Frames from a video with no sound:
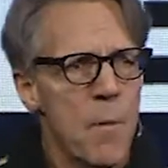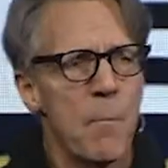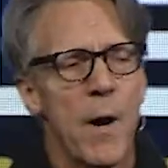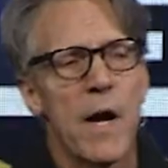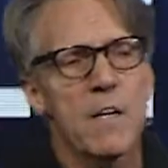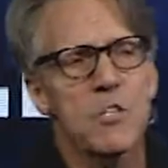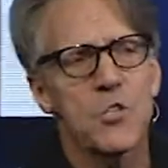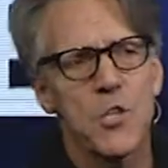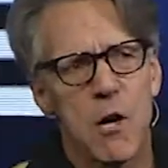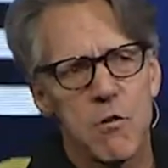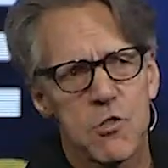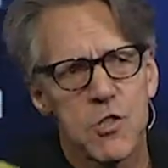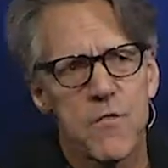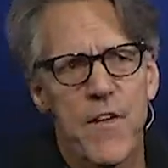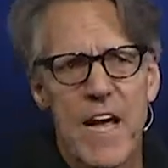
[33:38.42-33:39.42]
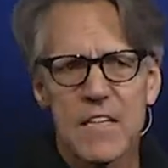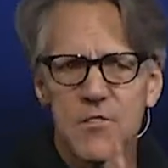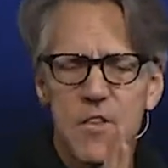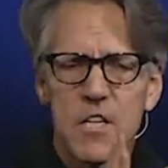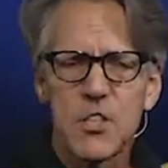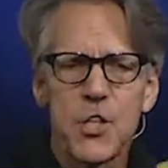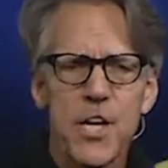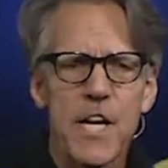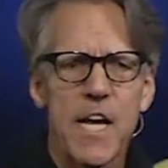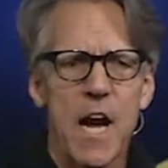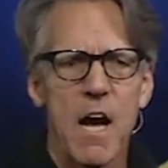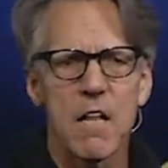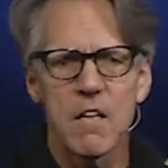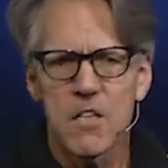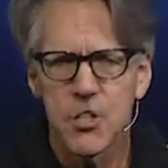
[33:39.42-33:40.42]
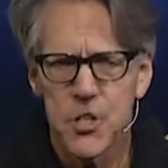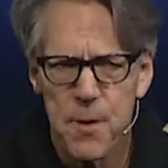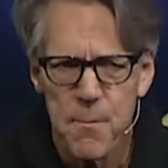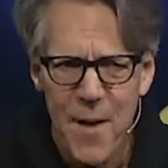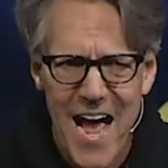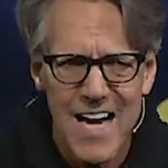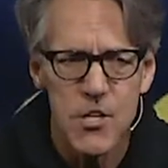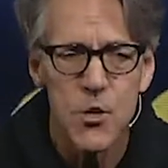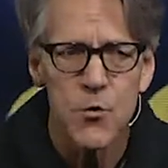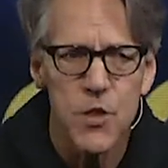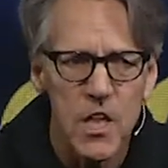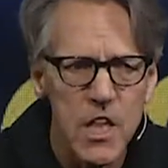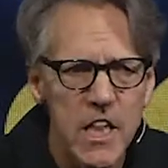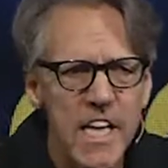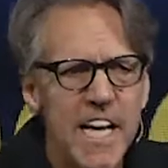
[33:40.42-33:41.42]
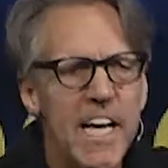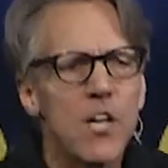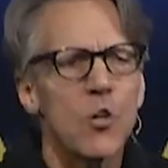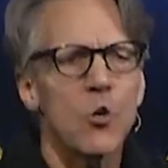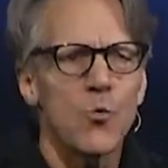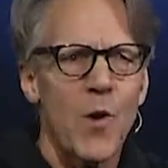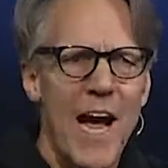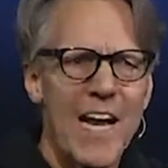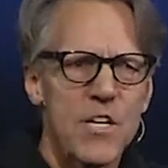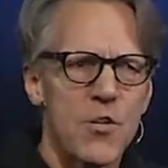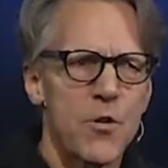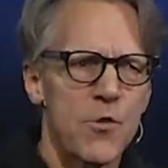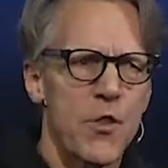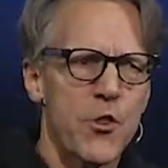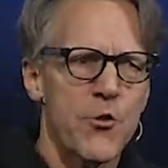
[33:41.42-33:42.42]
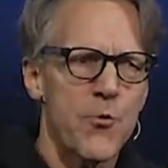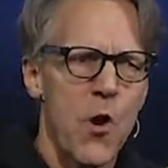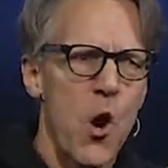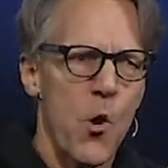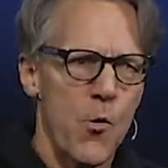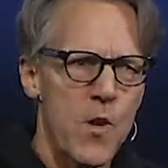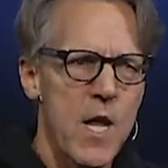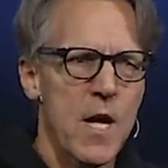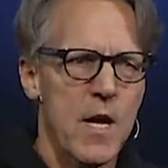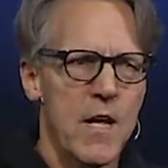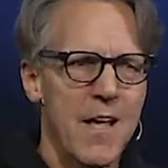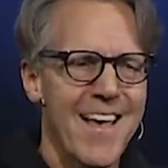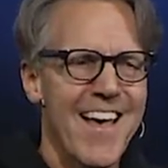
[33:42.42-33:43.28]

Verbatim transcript: But Joseph has the genealogy back to the legal right to the throne,